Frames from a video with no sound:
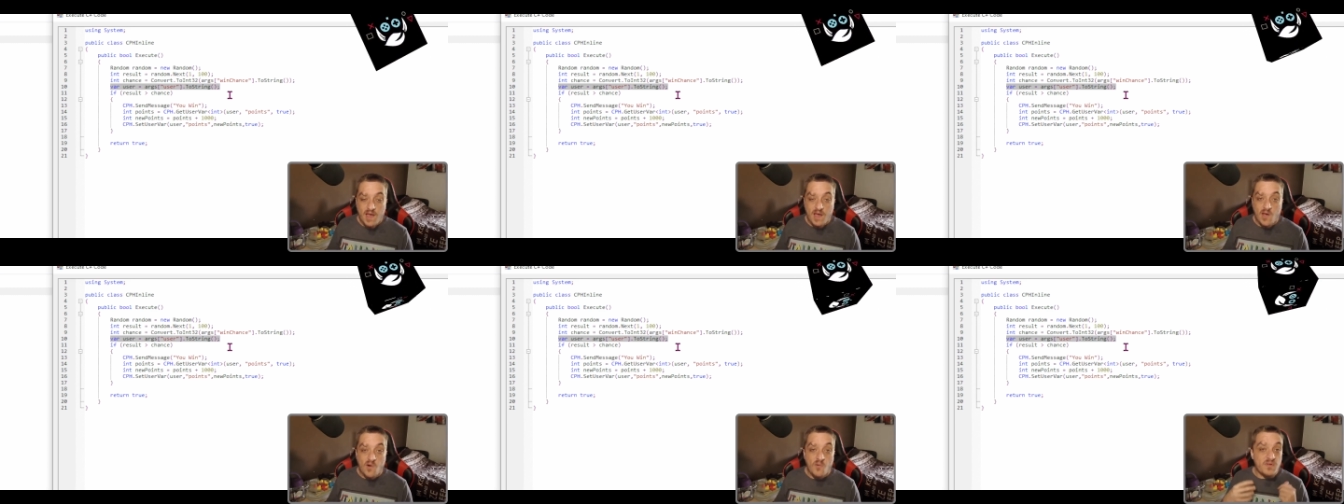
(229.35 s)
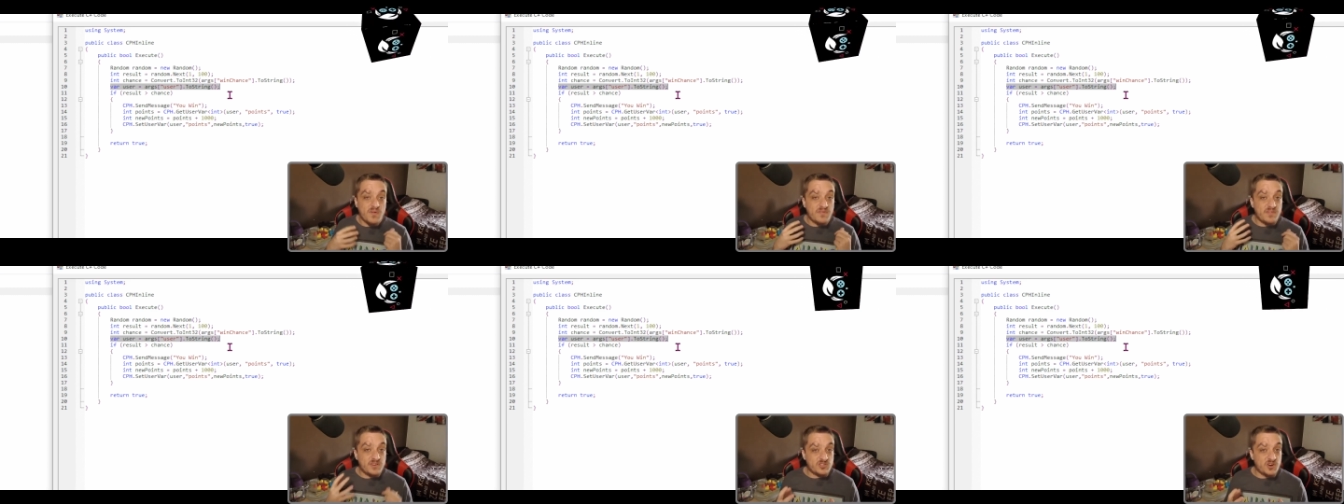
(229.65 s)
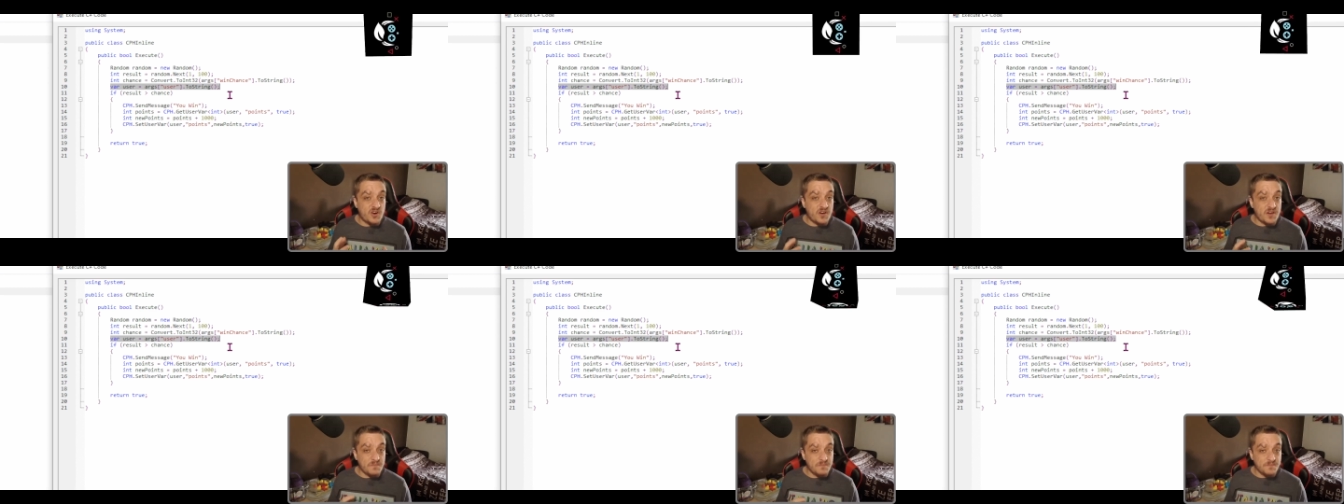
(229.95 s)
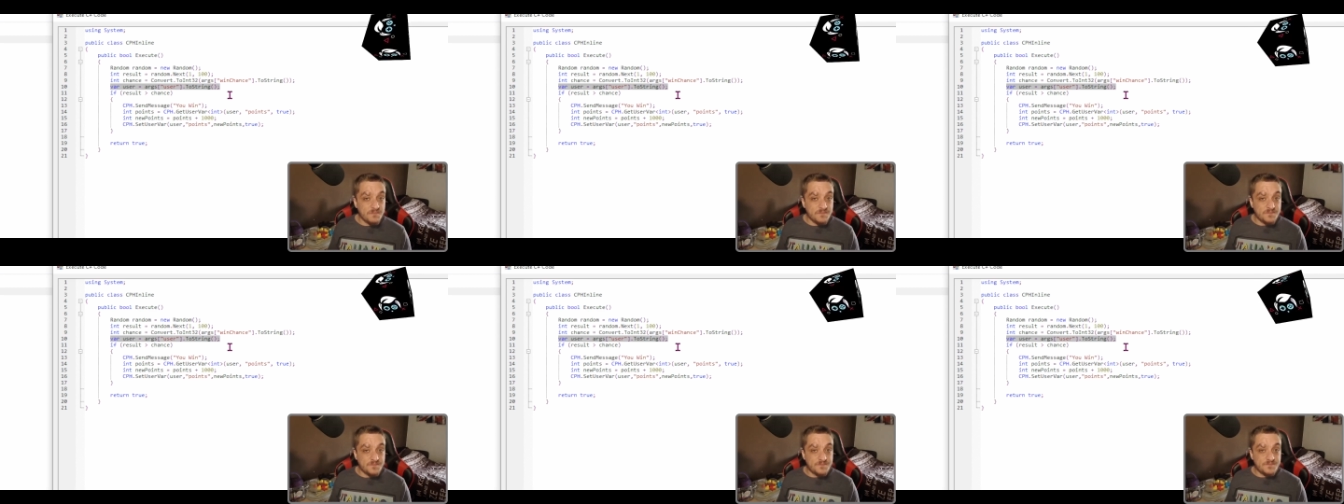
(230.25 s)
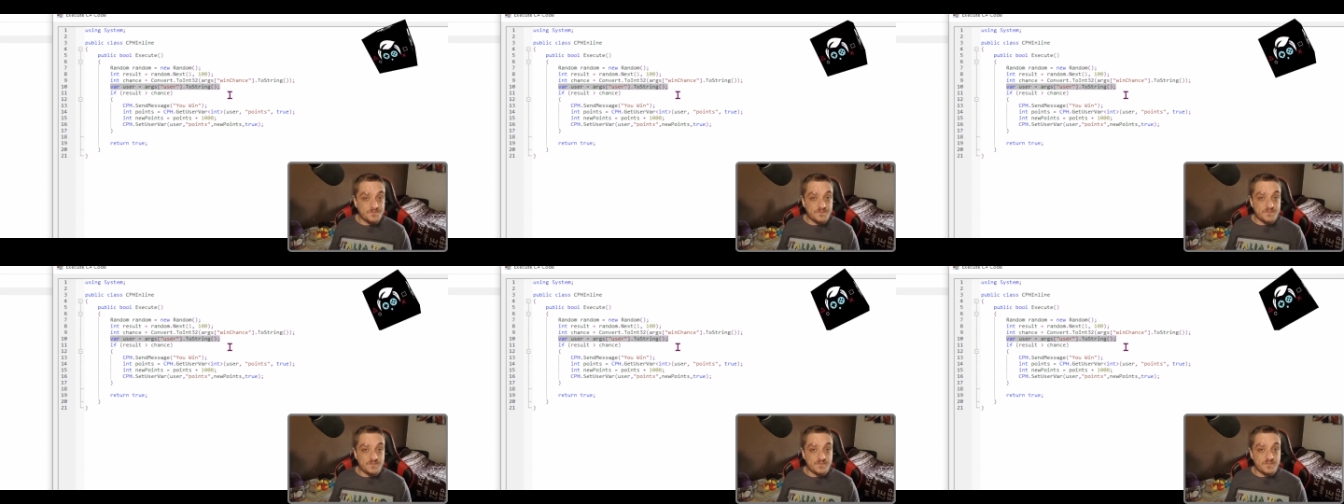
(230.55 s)
I hope you've enjoyed it,
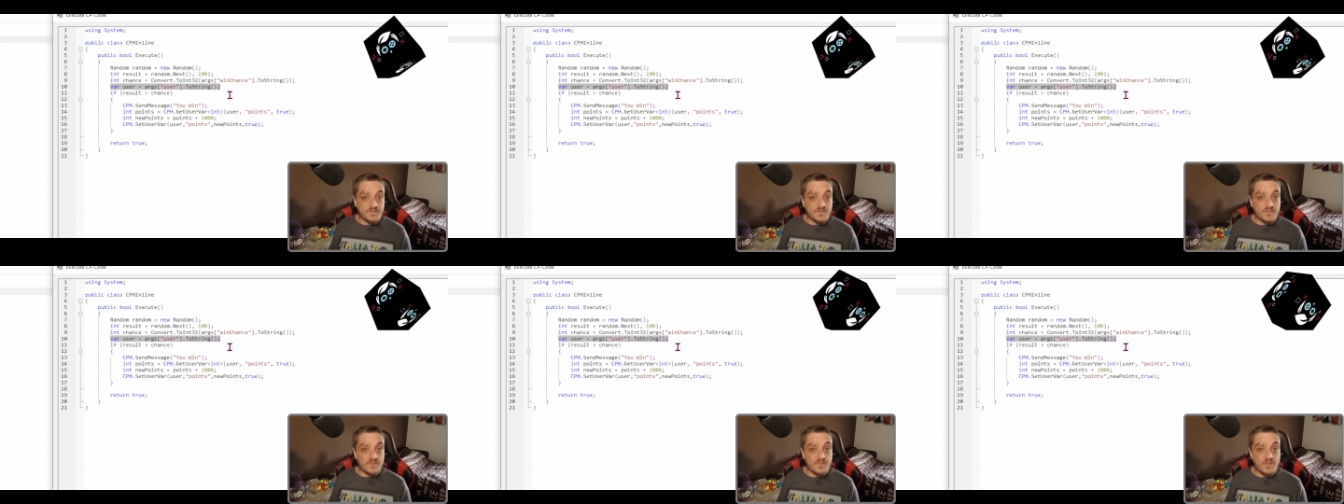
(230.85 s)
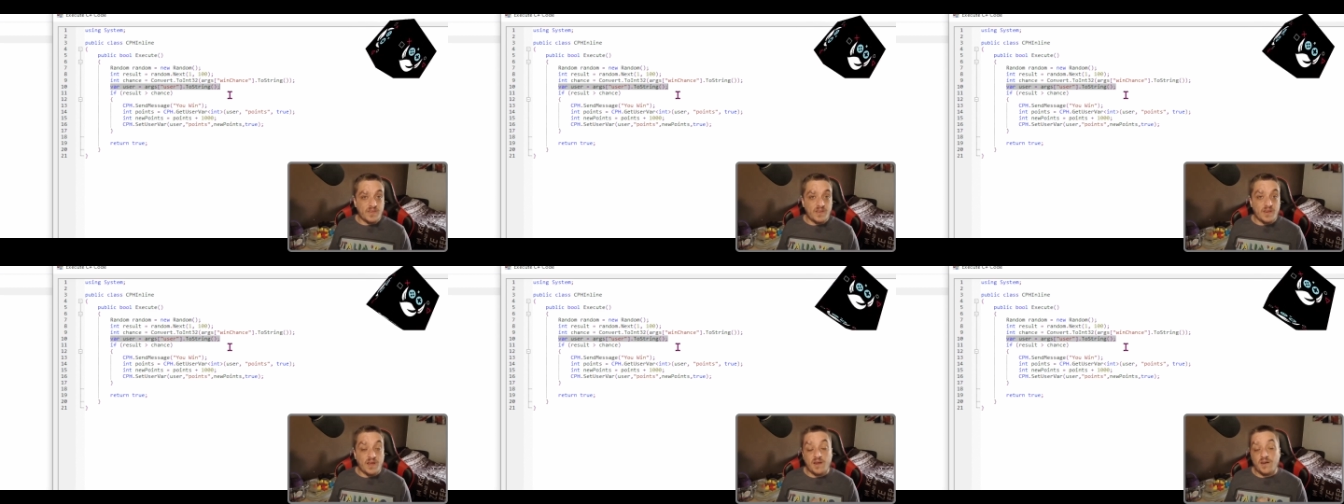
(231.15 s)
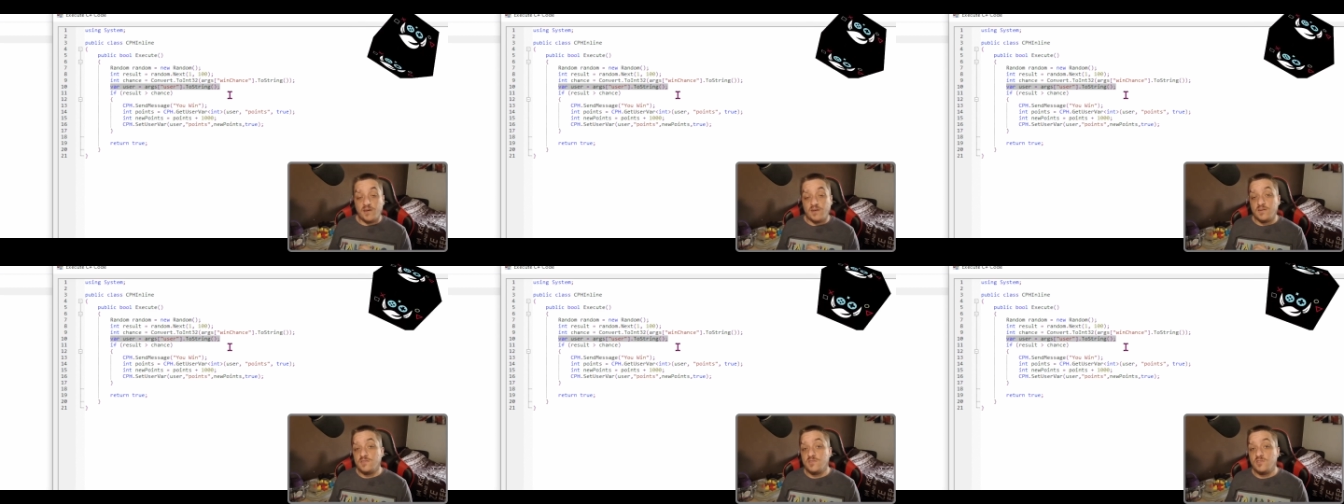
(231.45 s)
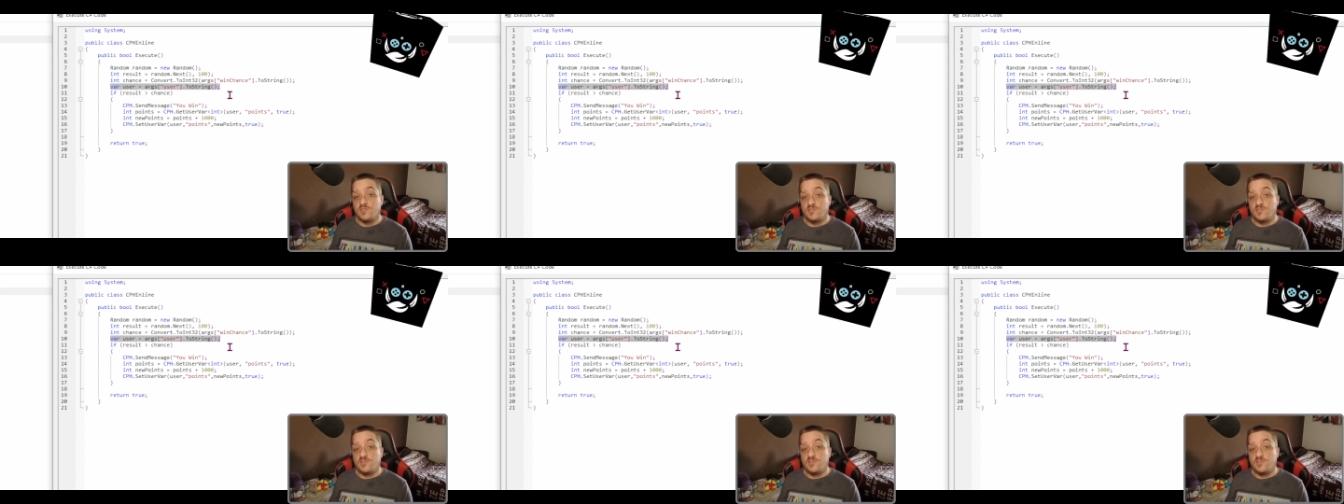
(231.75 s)
and